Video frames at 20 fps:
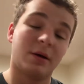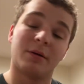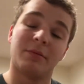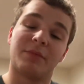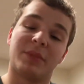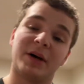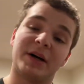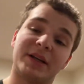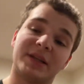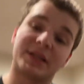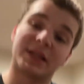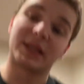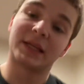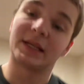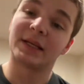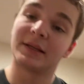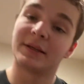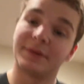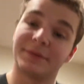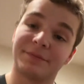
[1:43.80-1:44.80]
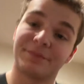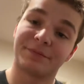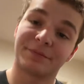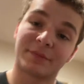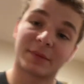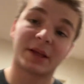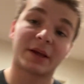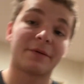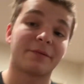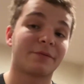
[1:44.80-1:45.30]
But
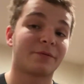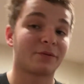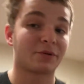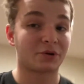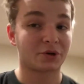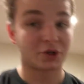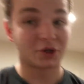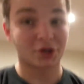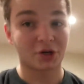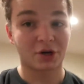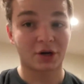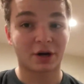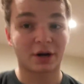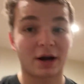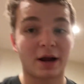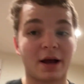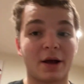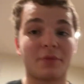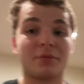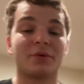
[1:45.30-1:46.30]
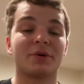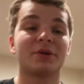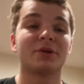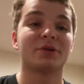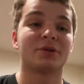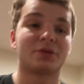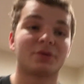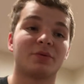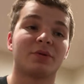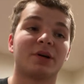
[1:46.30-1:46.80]
for sure, I will
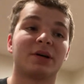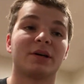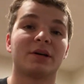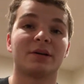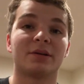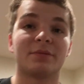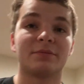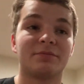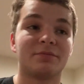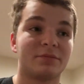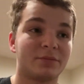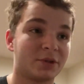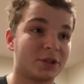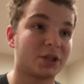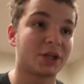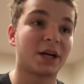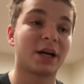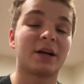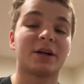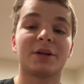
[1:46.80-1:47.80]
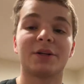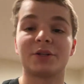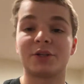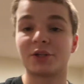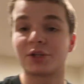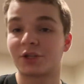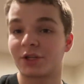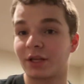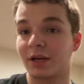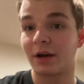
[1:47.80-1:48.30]
do a
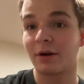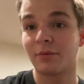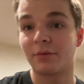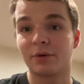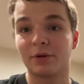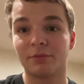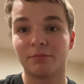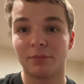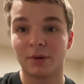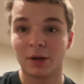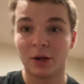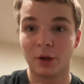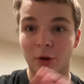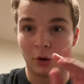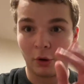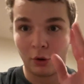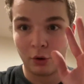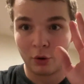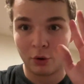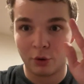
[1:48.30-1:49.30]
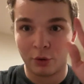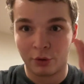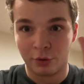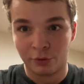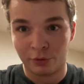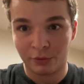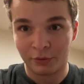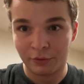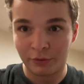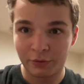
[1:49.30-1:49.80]
challenge that will
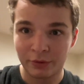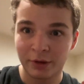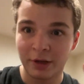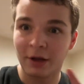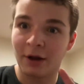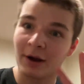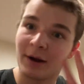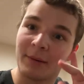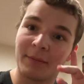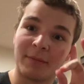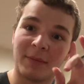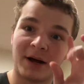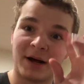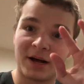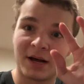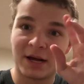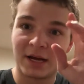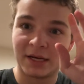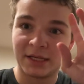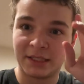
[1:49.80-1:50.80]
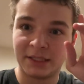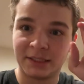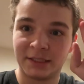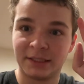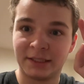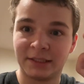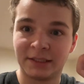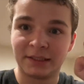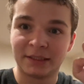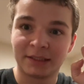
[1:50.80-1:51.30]
blow your
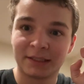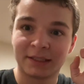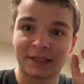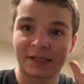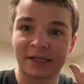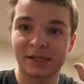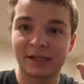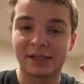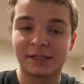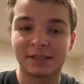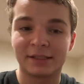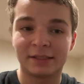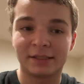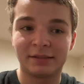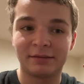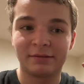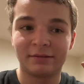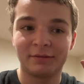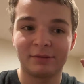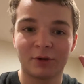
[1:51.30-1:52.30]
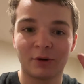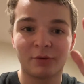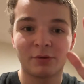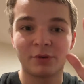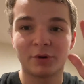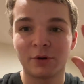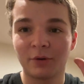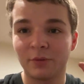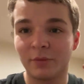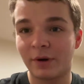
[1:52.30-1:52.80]
mind. I
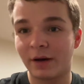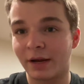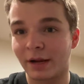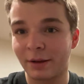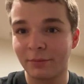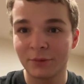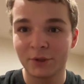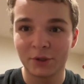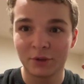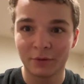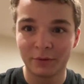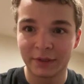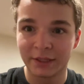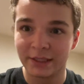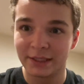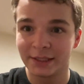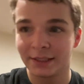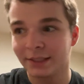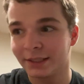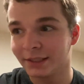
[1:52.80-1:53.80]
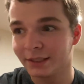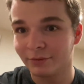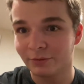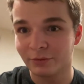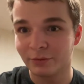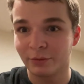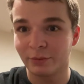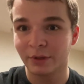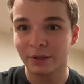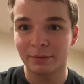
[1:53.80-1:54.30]
don't know what I'm
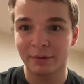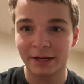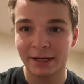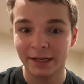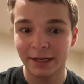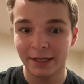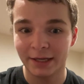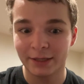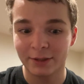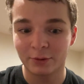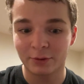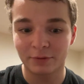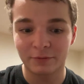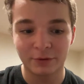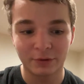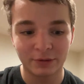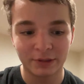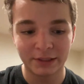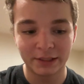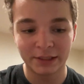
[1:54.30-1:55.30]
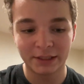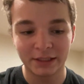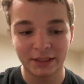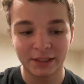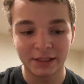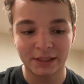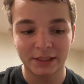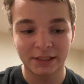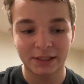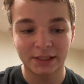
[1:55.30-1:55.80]
doing with my hand or
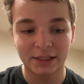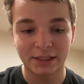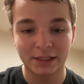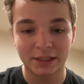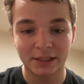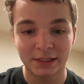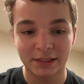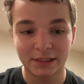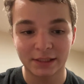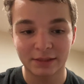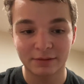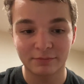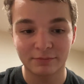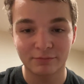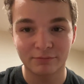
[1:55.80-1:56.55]
voice.